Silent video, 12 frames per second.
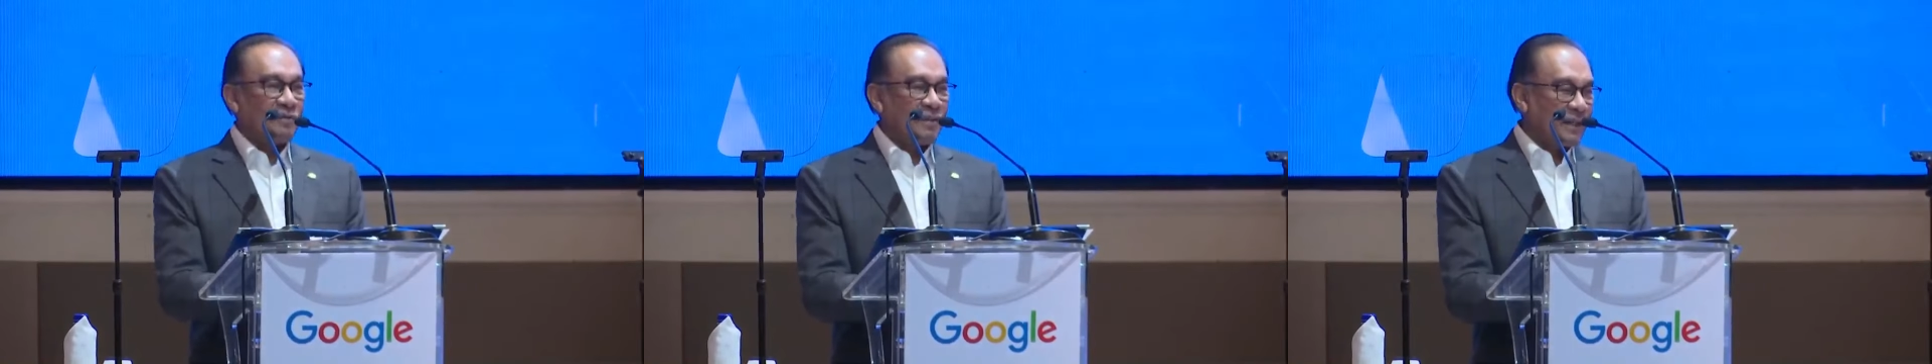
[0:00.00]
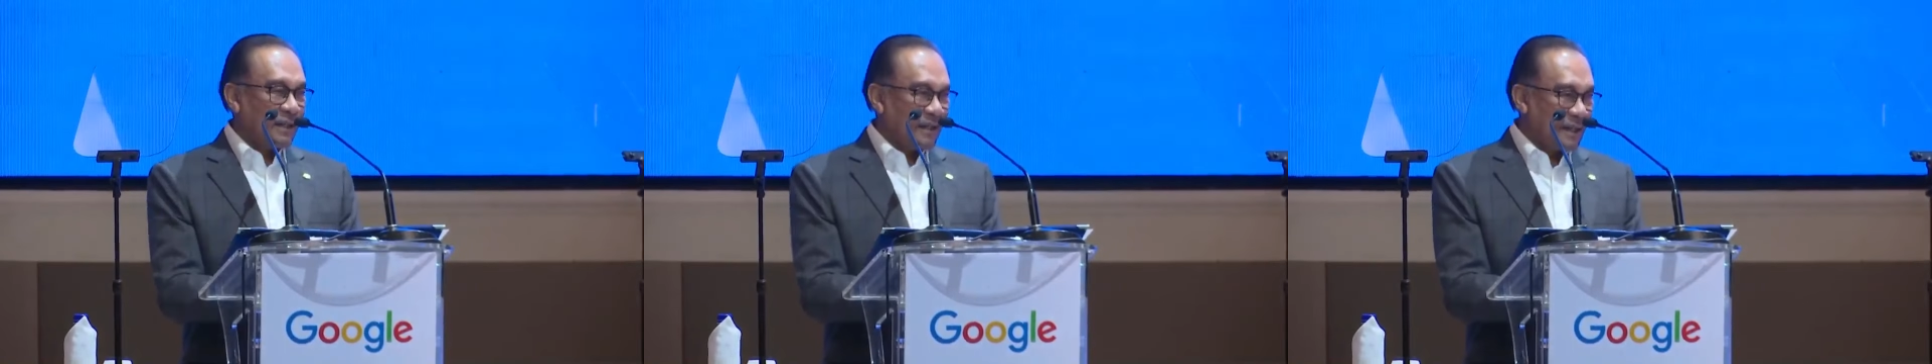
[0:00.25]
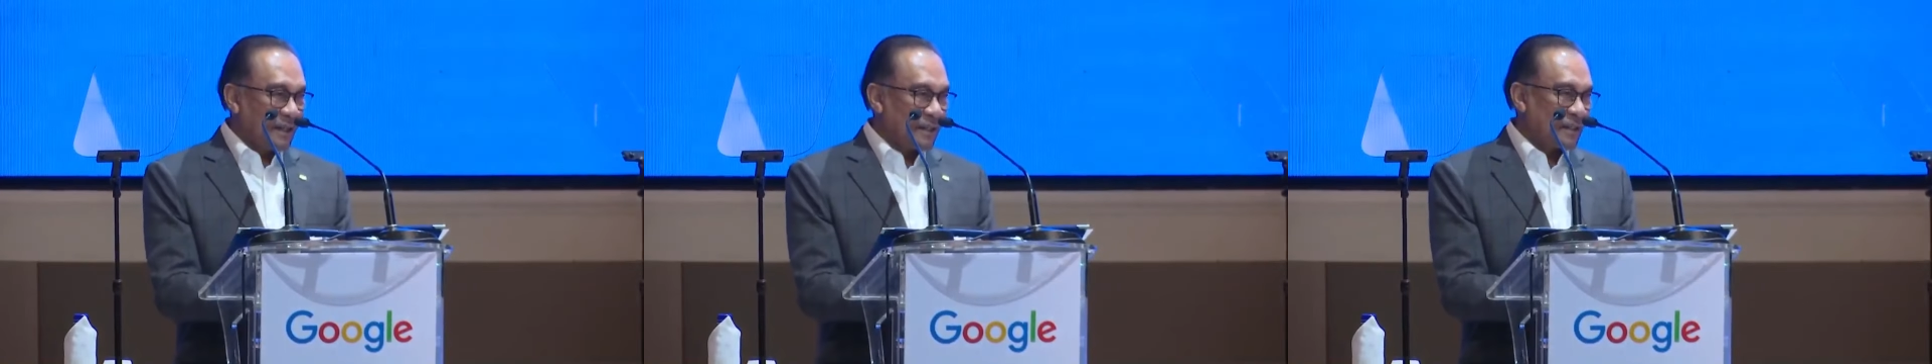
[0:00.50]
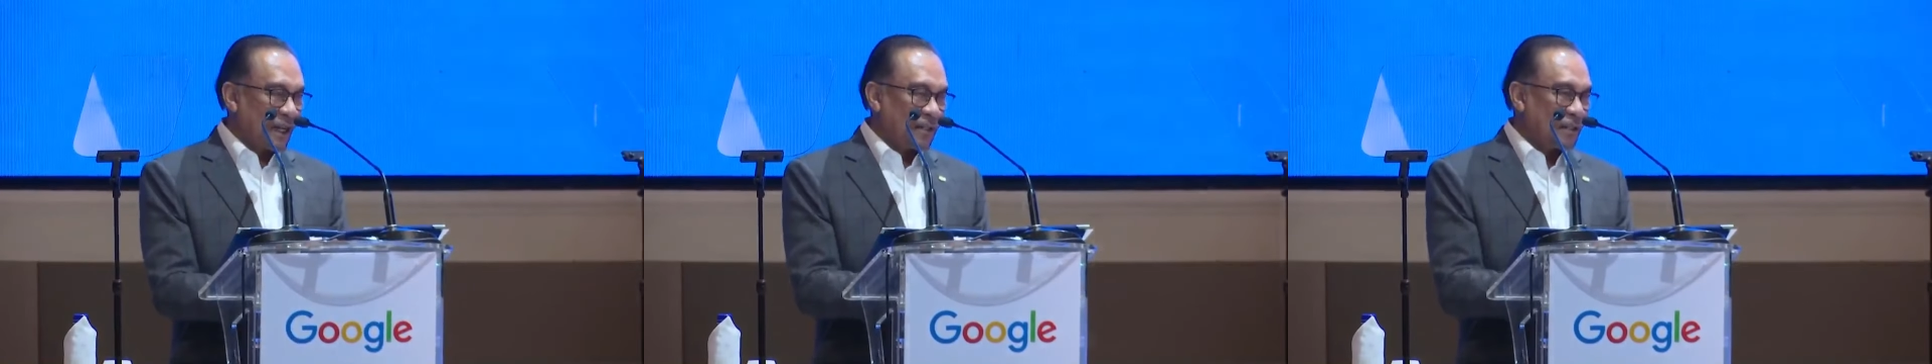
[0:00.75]
uh,
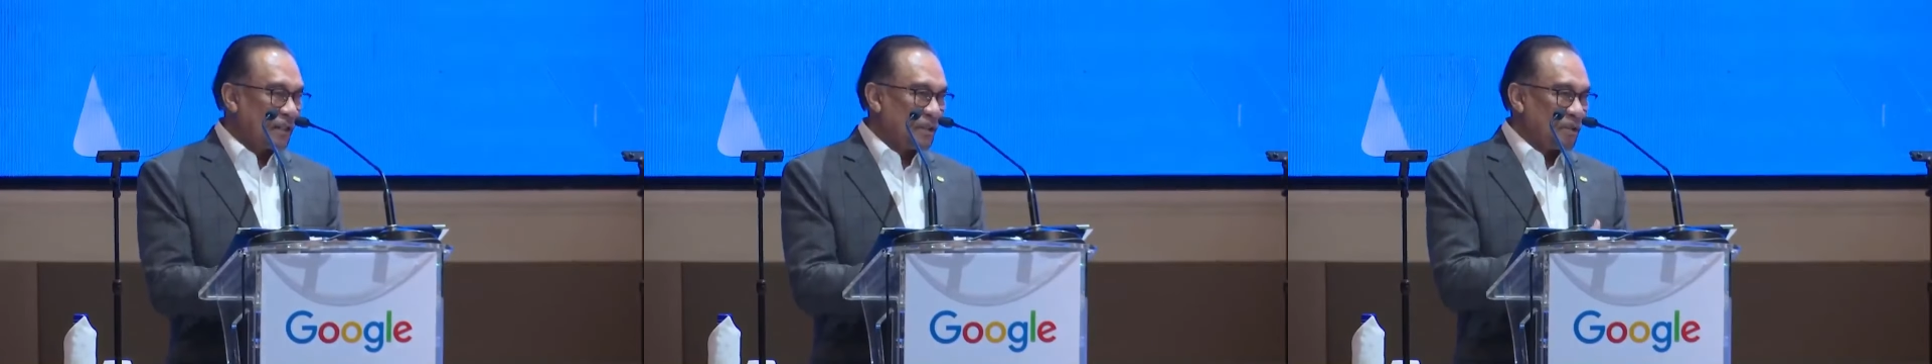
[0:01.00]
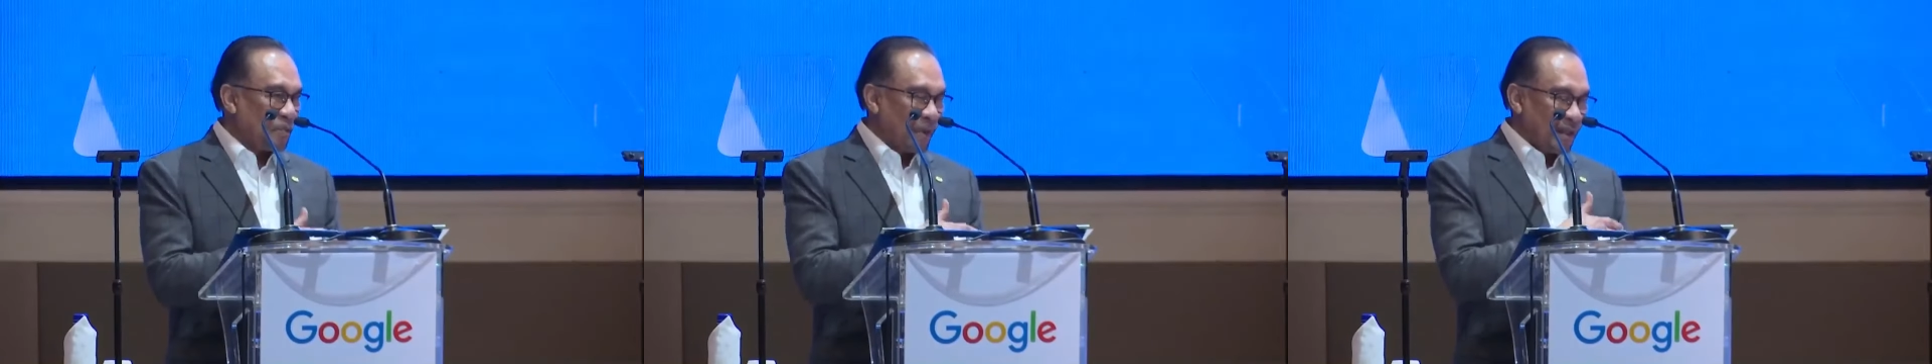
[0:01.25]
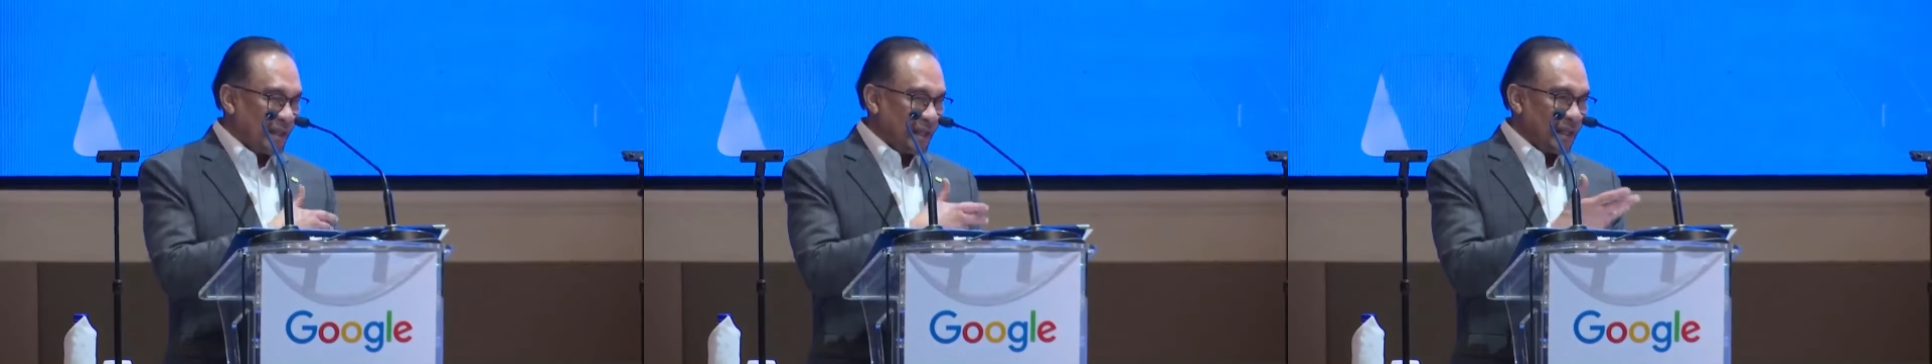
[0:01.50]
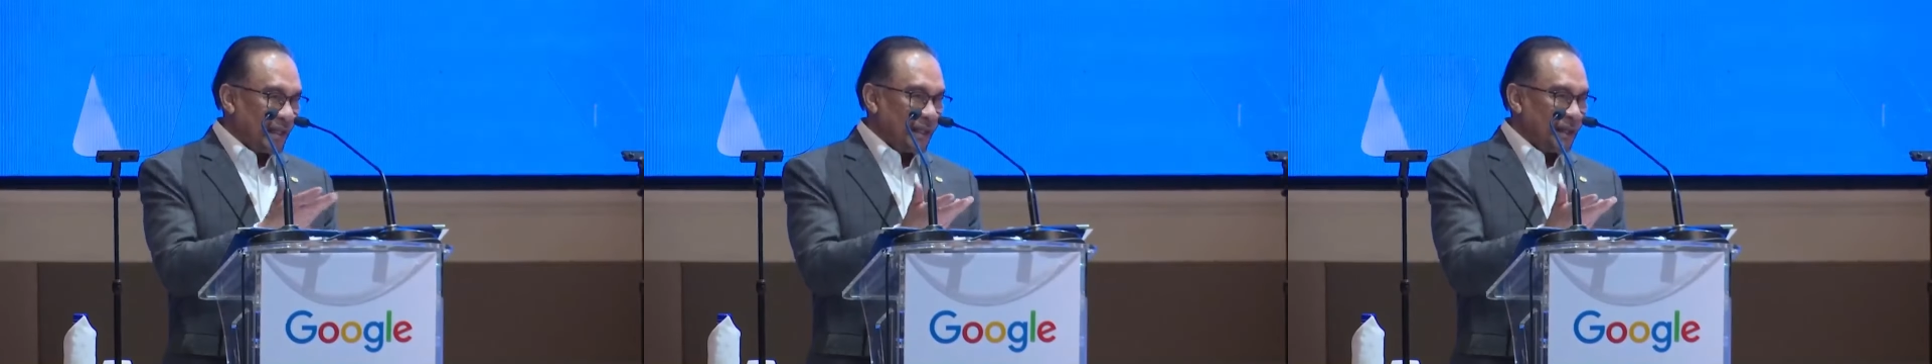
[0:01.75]
discussions with
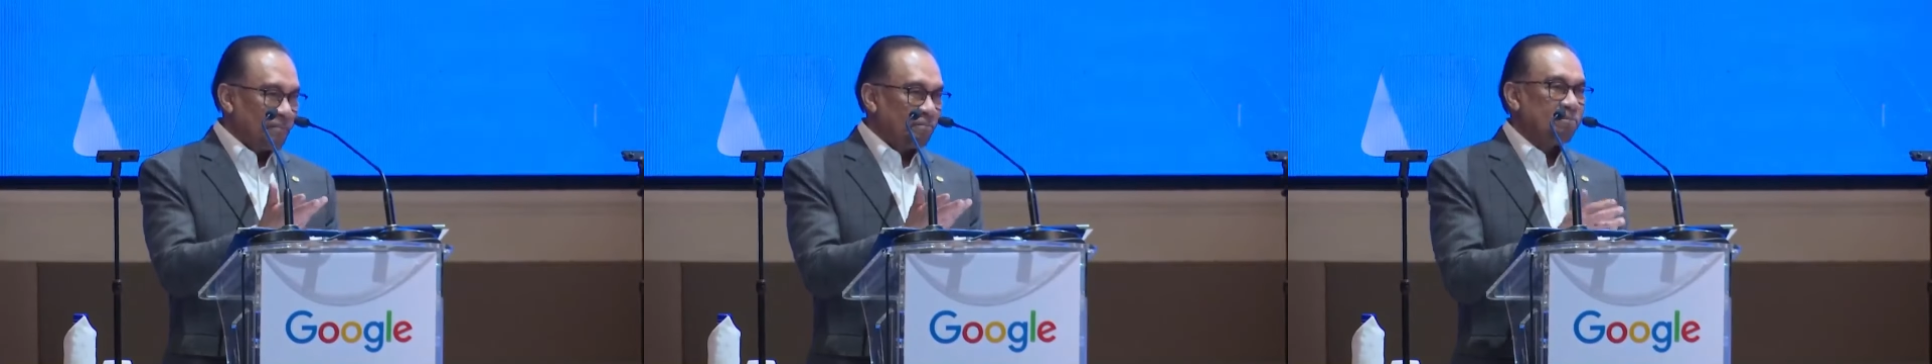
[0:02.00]
the